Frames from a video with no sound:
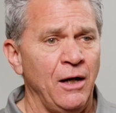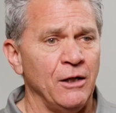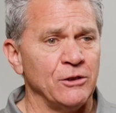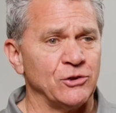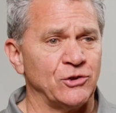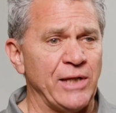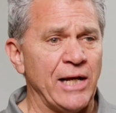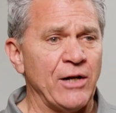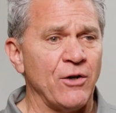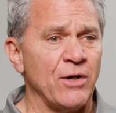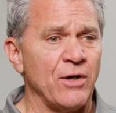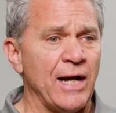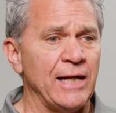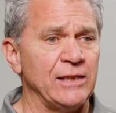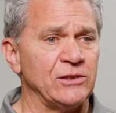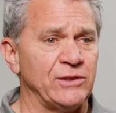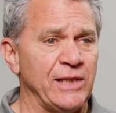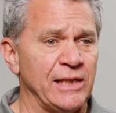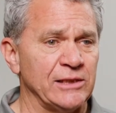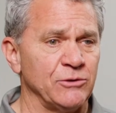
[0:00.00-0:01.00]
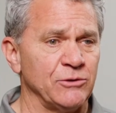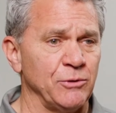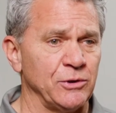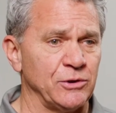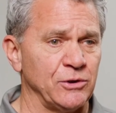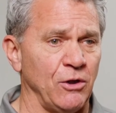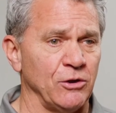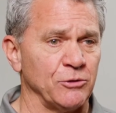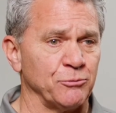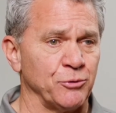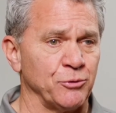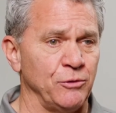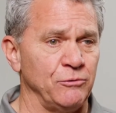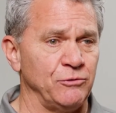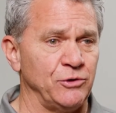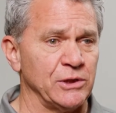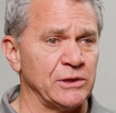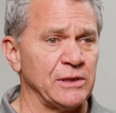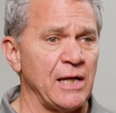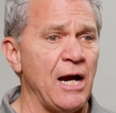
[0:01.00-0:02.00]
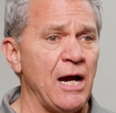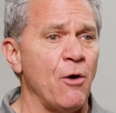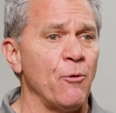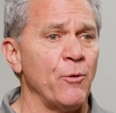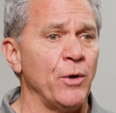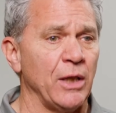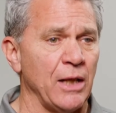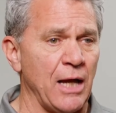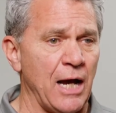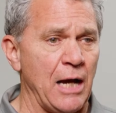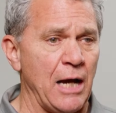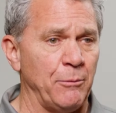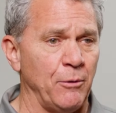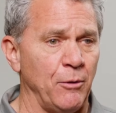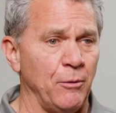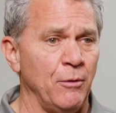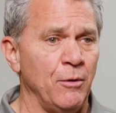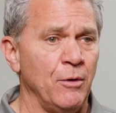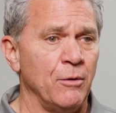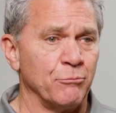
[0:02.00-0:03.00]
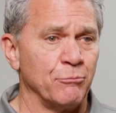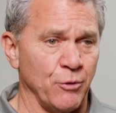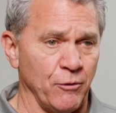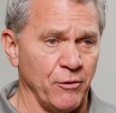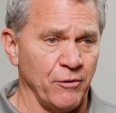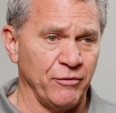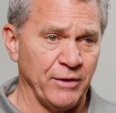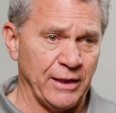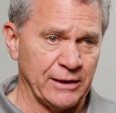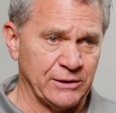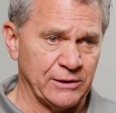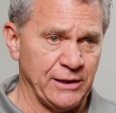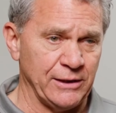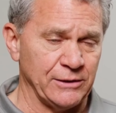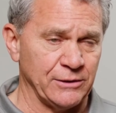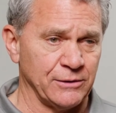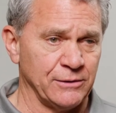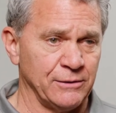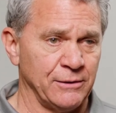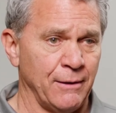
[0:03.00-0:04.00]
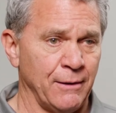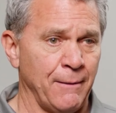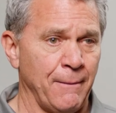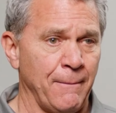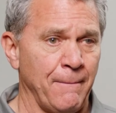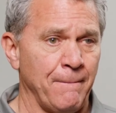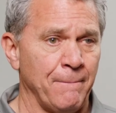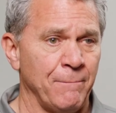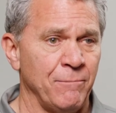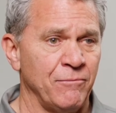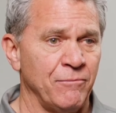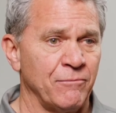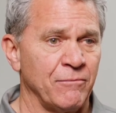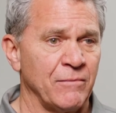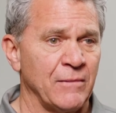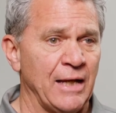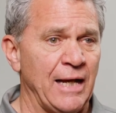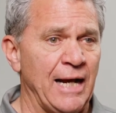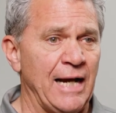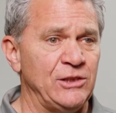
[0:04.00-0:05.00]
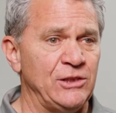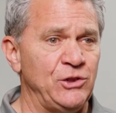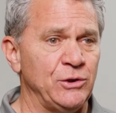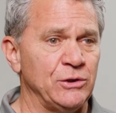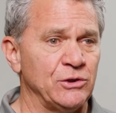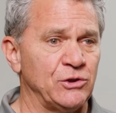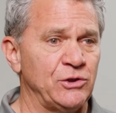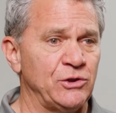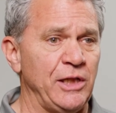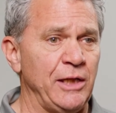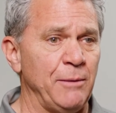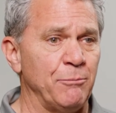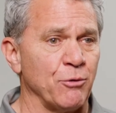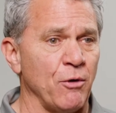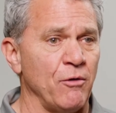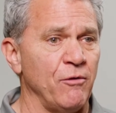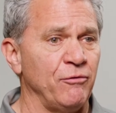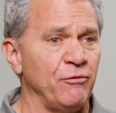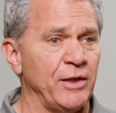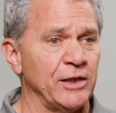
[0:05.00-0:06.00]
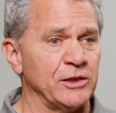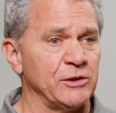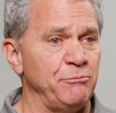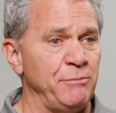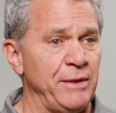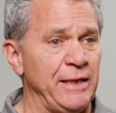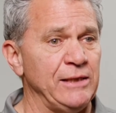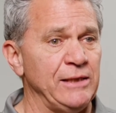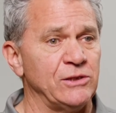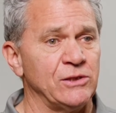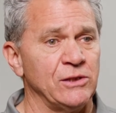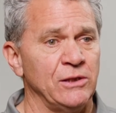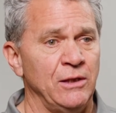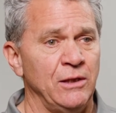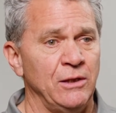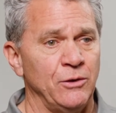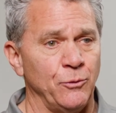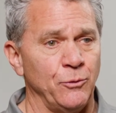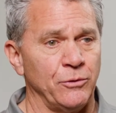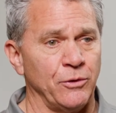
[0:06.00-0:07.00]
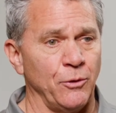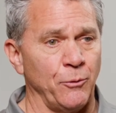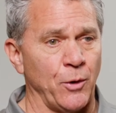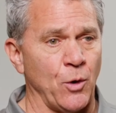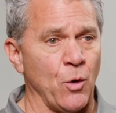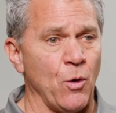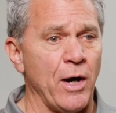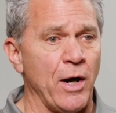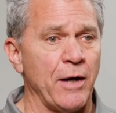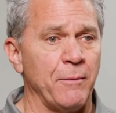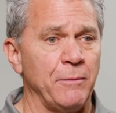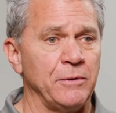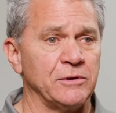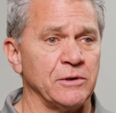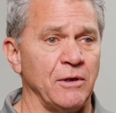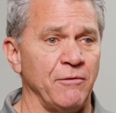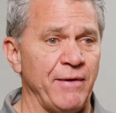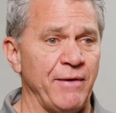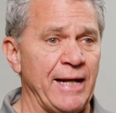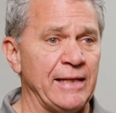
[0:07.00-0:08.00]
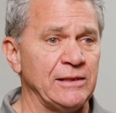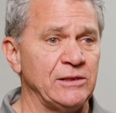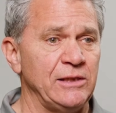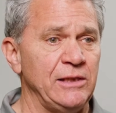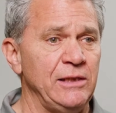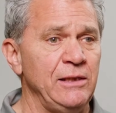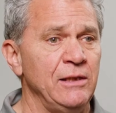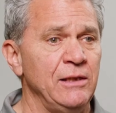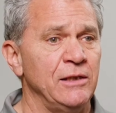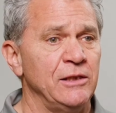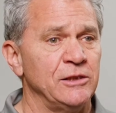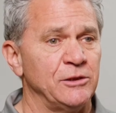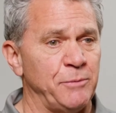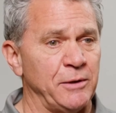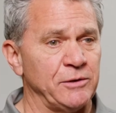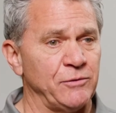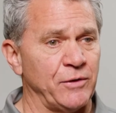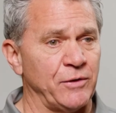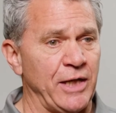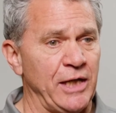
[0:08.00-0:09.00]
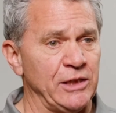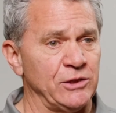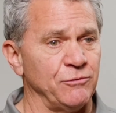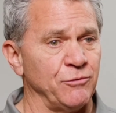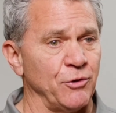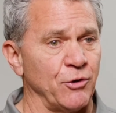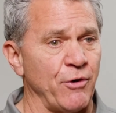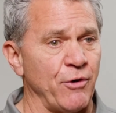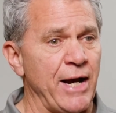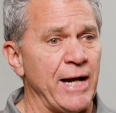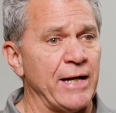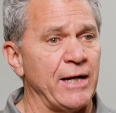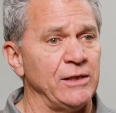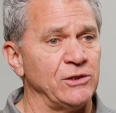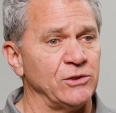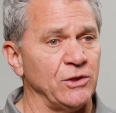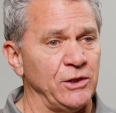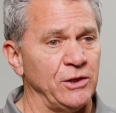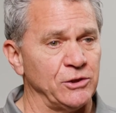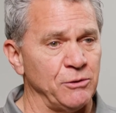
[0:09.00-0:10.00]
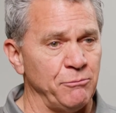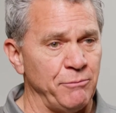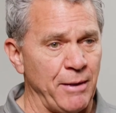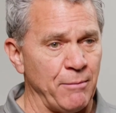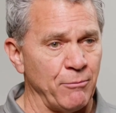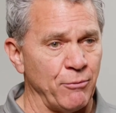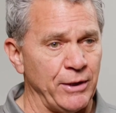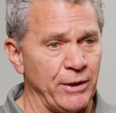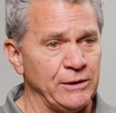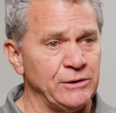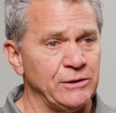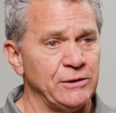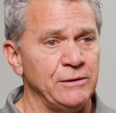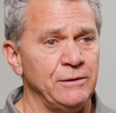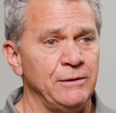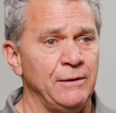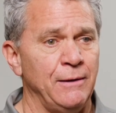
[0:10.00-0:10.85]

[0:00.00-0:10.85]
Our standardized testing results prove just how reliable Provoflex is. As you can see, Provoflex meets the requirements of ANSI, specification for crack isolation membranes.